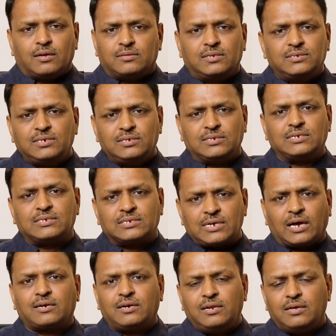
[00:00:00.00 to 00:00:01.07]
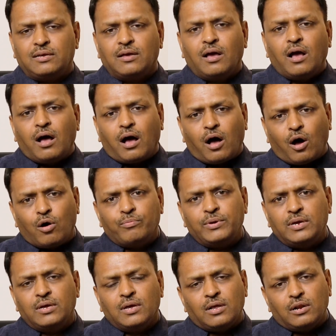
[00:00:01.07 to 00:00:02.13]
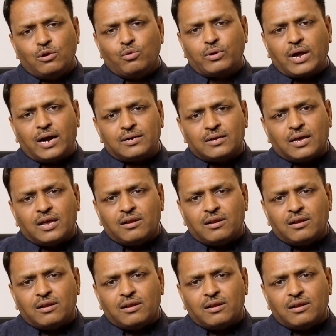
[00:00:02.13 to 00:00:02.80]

Now this is exactly how we look at